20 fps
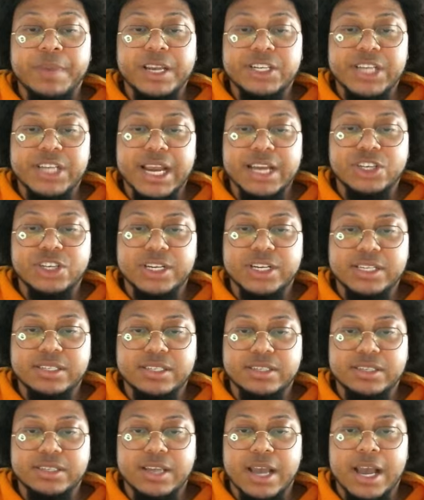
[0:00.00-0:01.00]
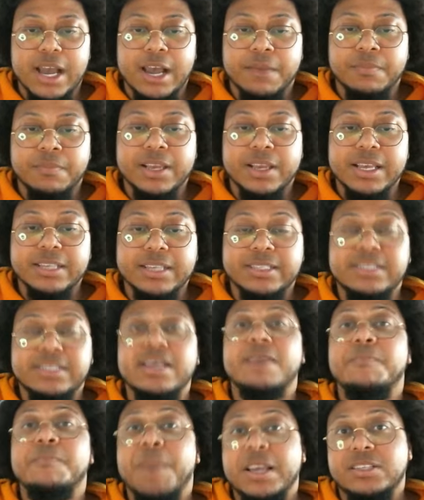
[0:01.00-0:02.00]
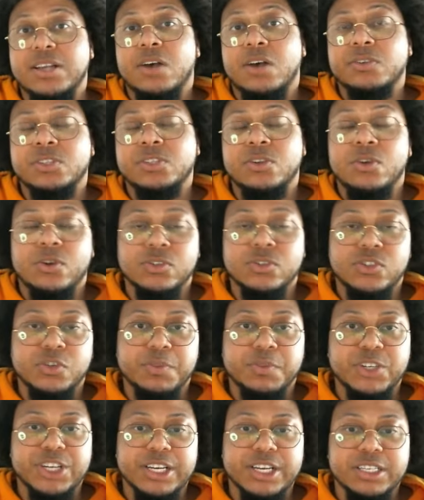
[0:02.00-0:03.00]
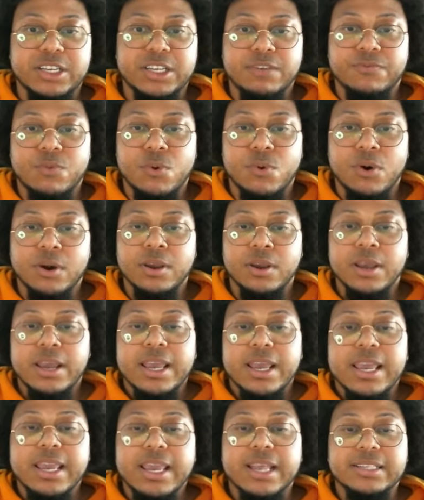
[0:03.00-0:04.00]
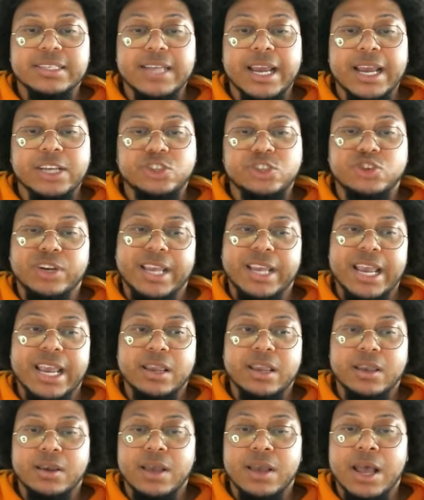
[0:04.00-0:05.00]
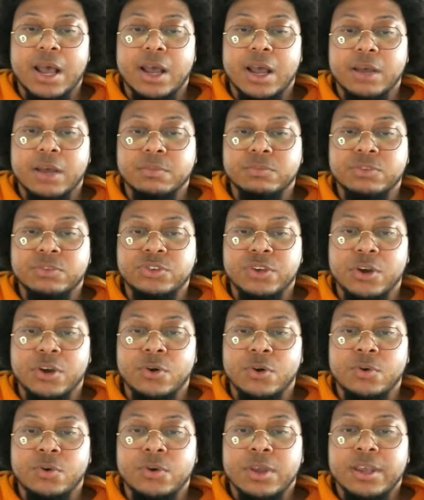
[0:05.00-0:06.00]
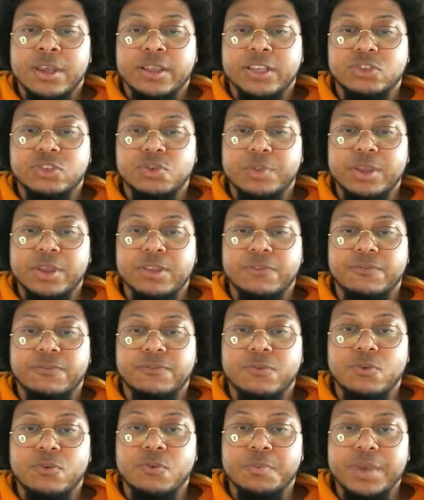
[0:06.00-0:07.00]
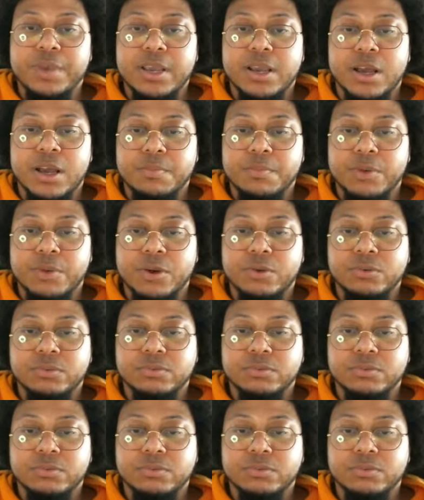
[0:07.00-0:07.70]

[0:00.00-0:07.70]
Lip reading: changes, based also on Super GNT 4. He gets an extra kick. So this would be the full B combo.